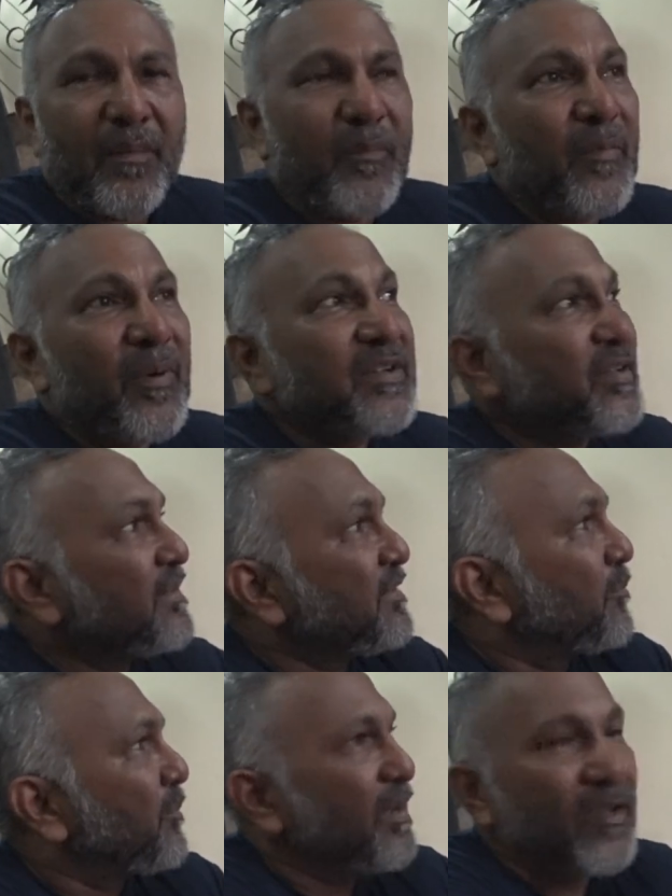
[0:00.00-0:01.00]
Mabaksha is a
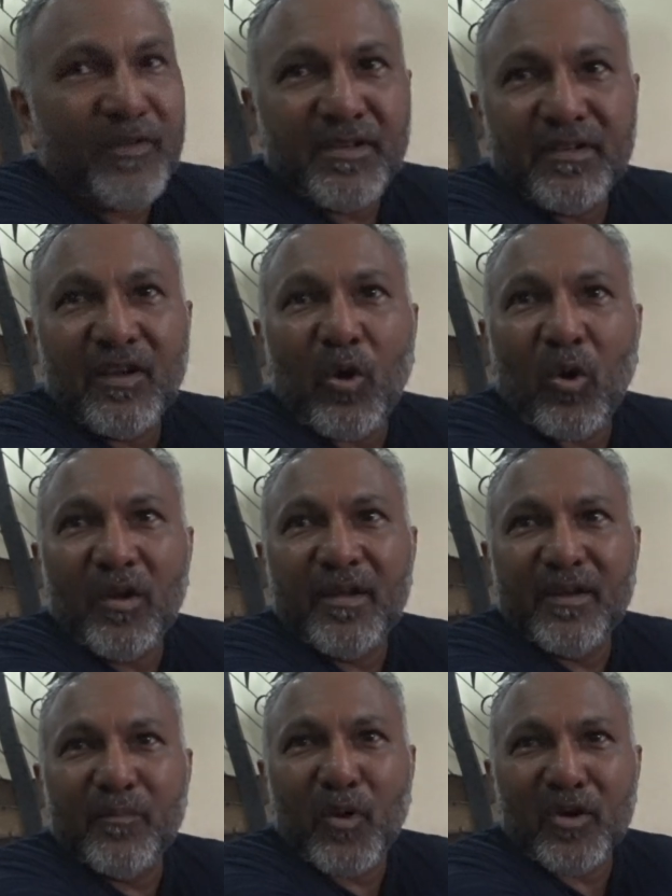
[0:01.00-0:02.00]
place which is a hall
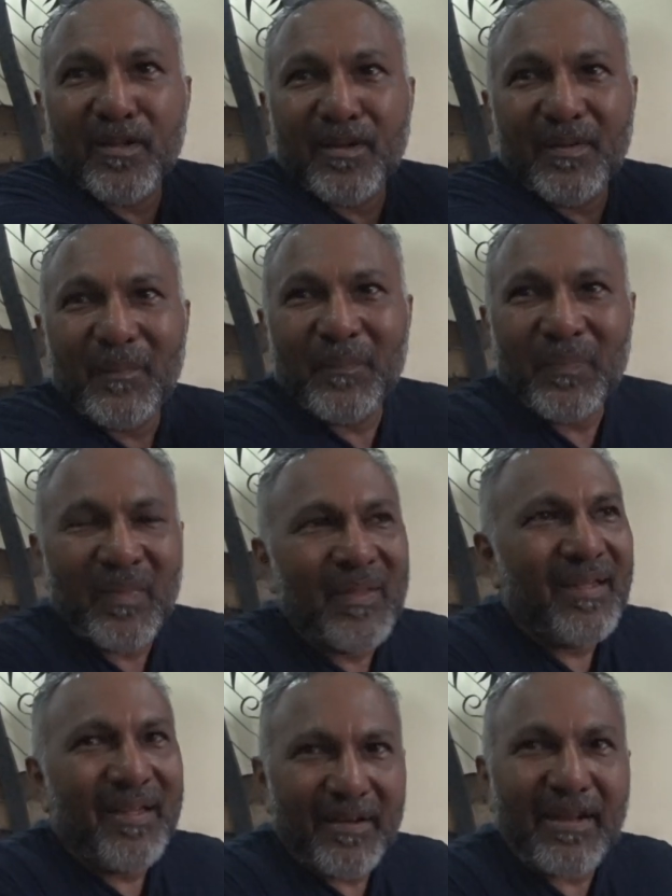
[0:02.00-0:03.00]
here in Bordha.
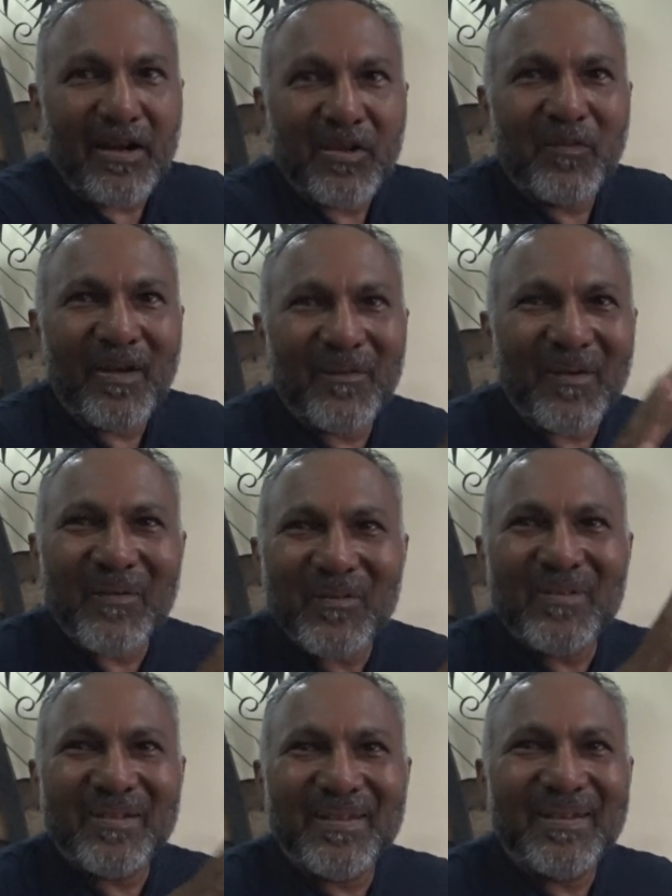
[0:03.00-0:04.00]
That is where one of
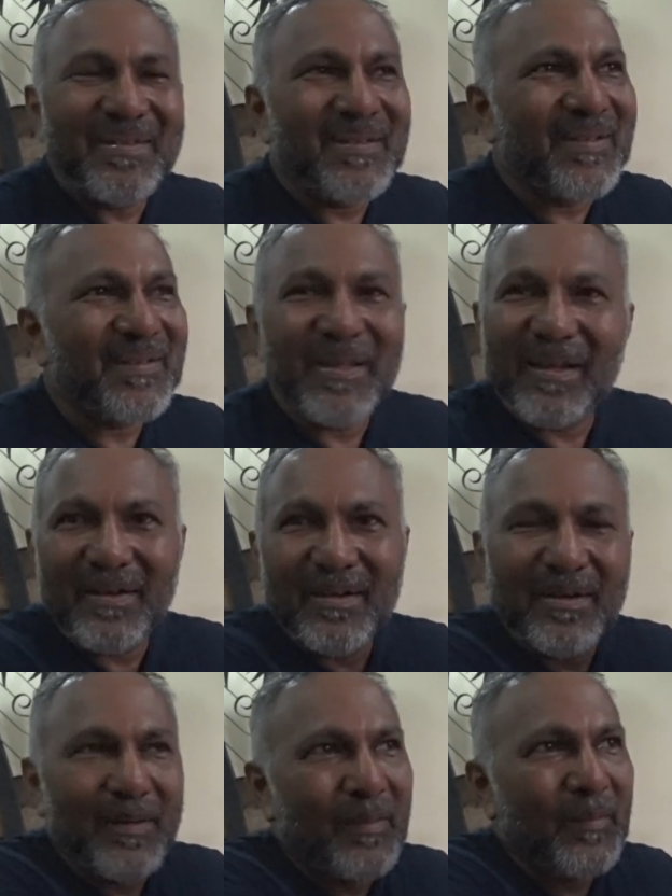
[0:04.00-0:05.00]
the scenes is. Then
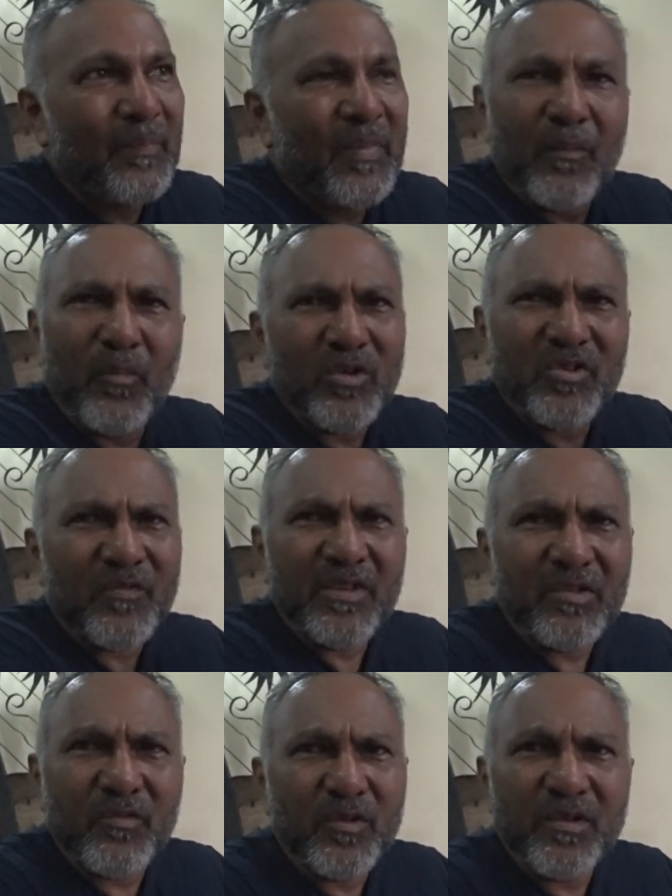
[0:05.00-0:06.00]
most of the
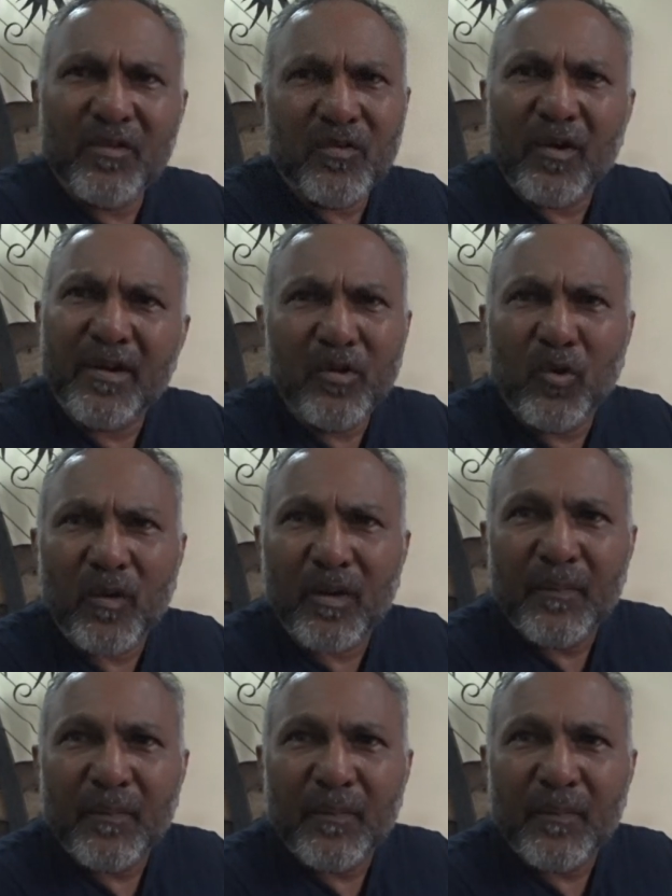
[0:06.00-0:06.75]
shooting was shot in Goa.